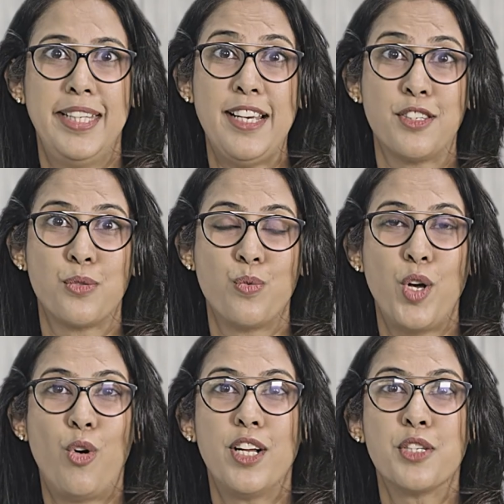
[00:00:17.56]
Yes,
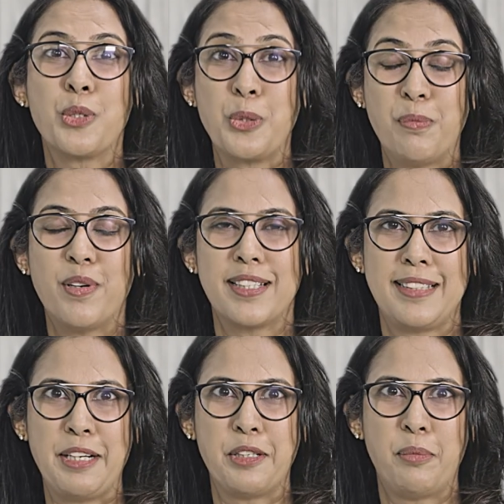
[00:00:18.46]
we all are super
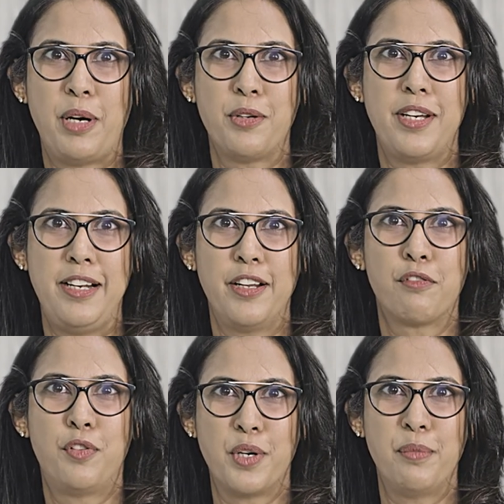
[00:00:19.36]
excited about Dell
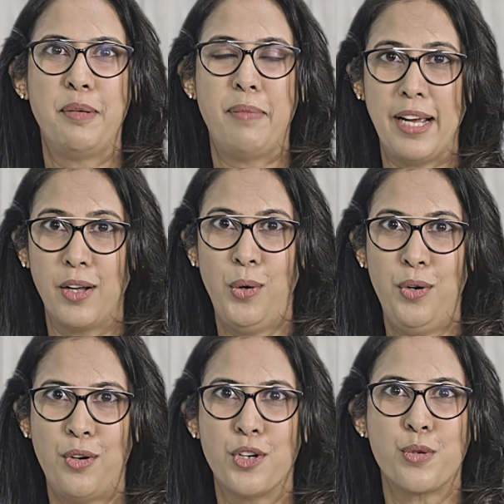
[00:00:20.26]
Tech Forum in
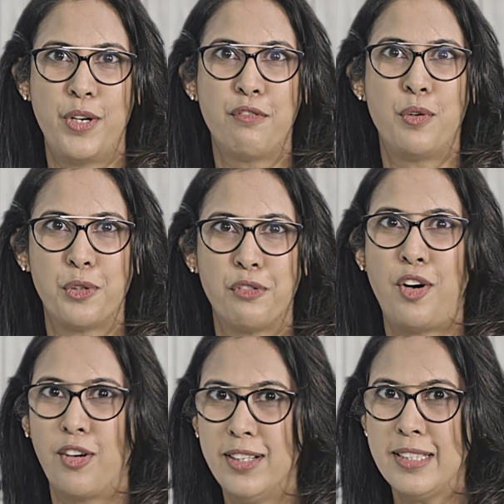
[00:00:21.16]
Bangalore on 24th
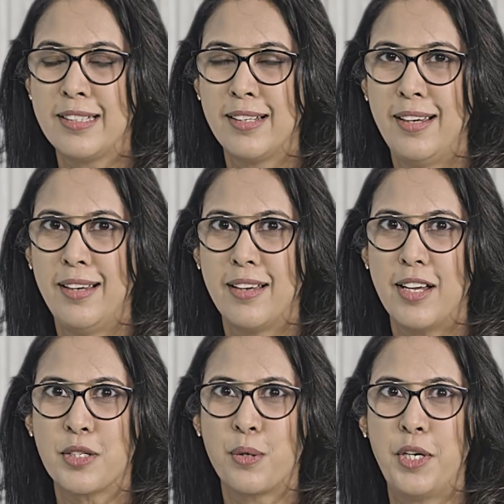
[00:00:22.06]
of August.
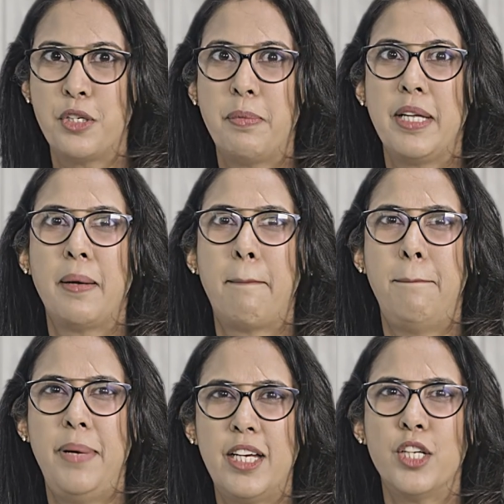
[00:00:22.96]
It's going to be the
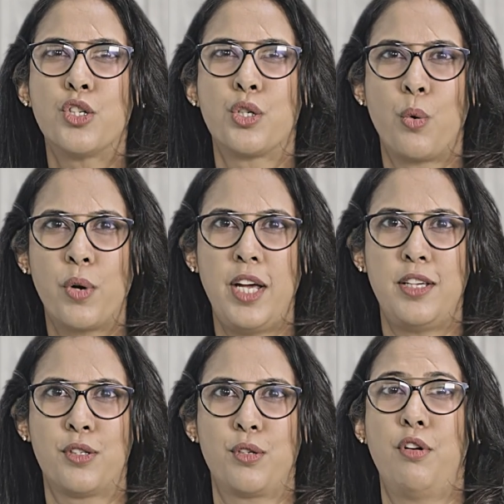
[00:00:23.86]
biggest
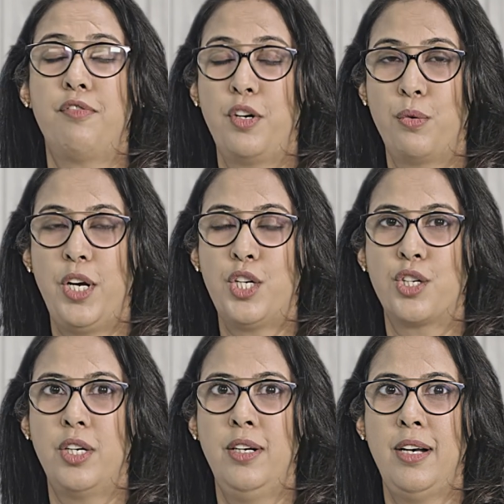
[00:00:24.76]
showcase of
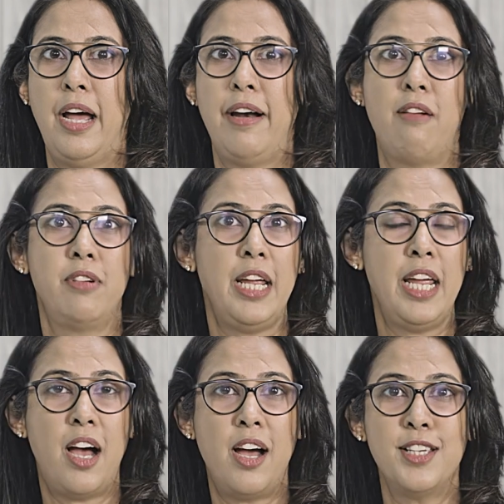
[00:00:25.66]
innovation around
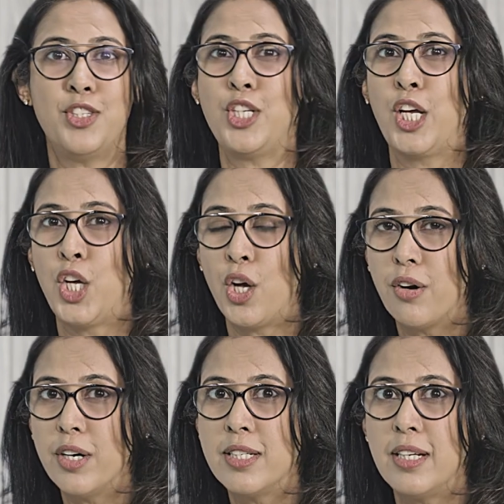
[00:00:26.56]
AI,
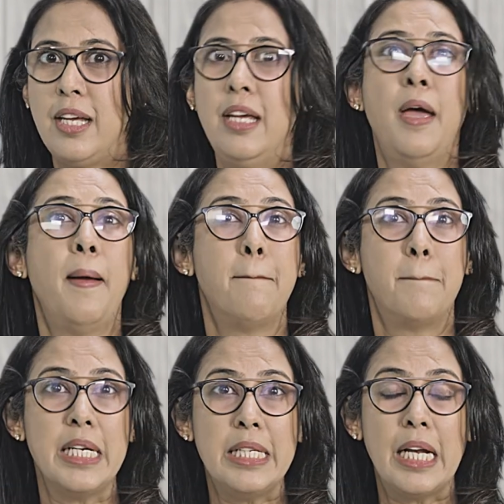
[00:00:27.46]
security,
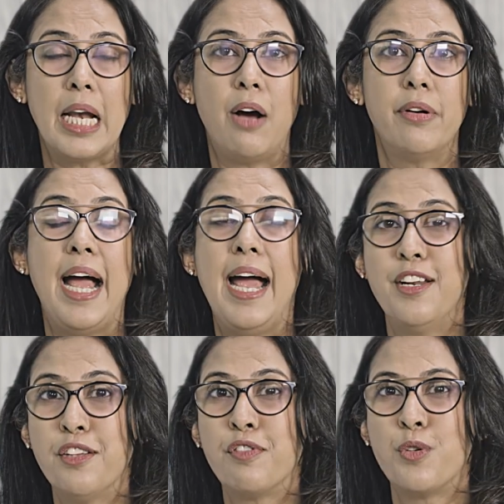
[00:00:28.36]
multi-cloud,
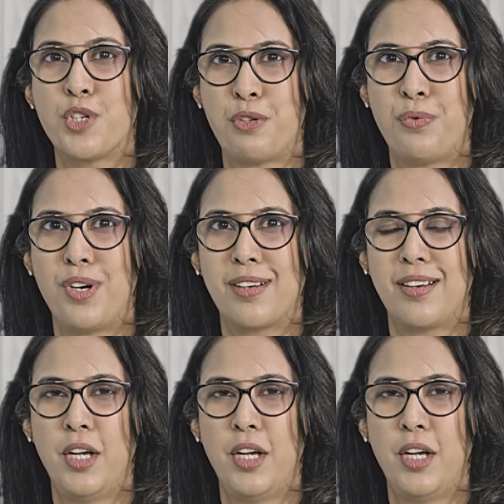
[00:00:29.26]
and the future of work.